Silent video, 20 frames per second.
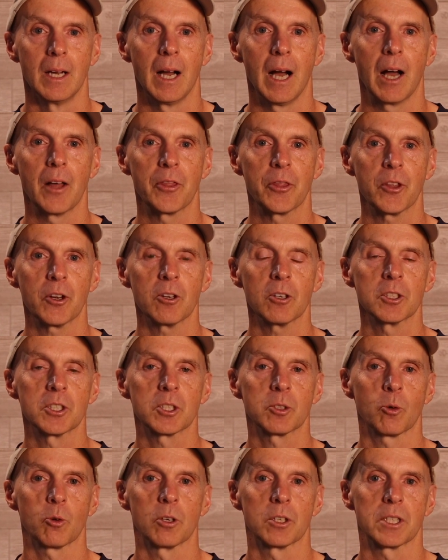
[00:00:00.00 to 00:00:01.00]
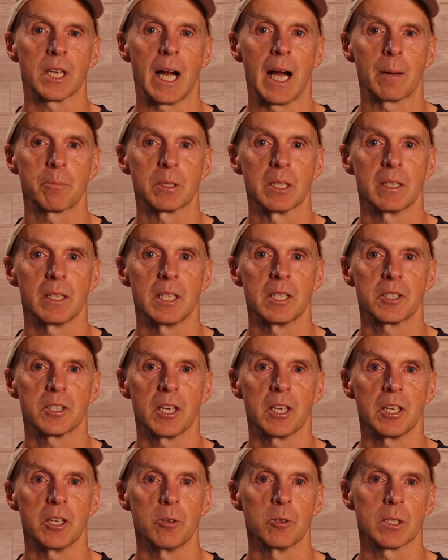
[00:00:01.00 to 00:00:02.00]
A third storage option is
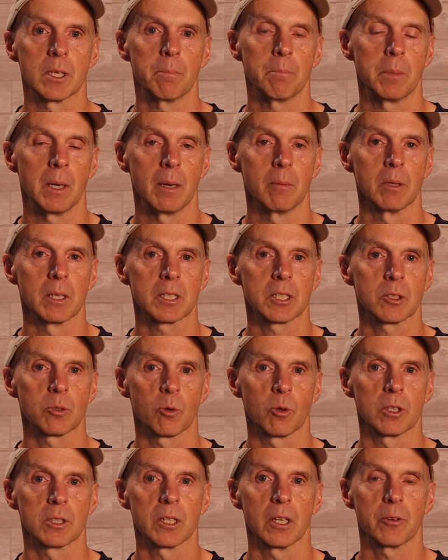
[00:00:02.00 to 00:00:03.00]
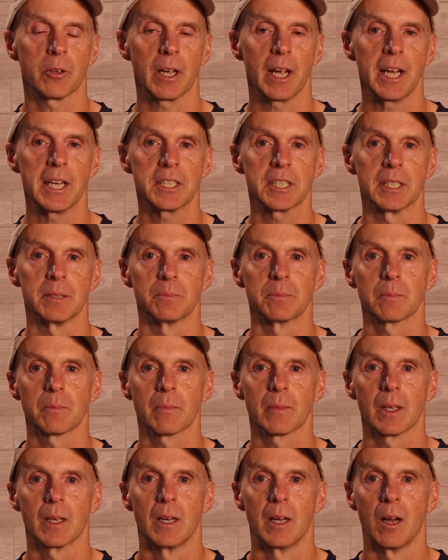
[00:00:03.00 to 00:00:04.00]
to use a public storage location.
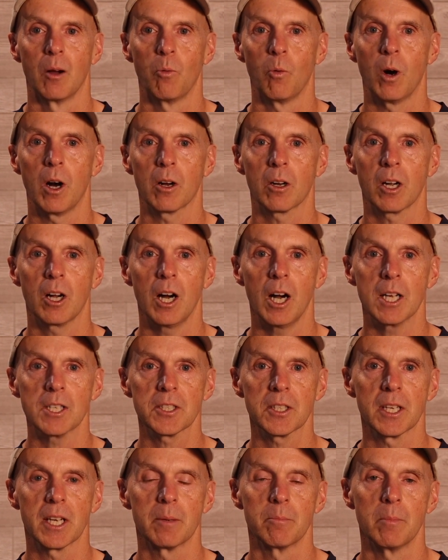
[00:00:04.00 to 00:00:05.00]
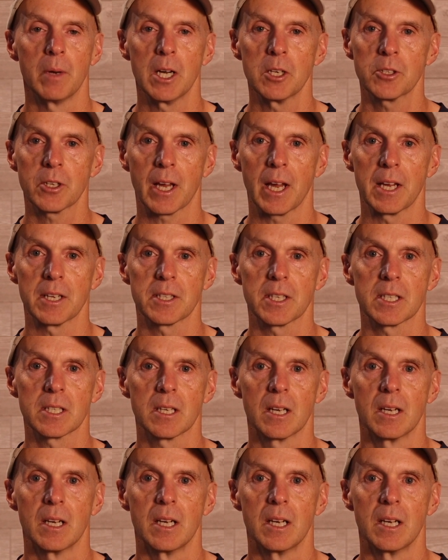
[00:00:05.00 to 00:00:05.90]
While costly in most cases,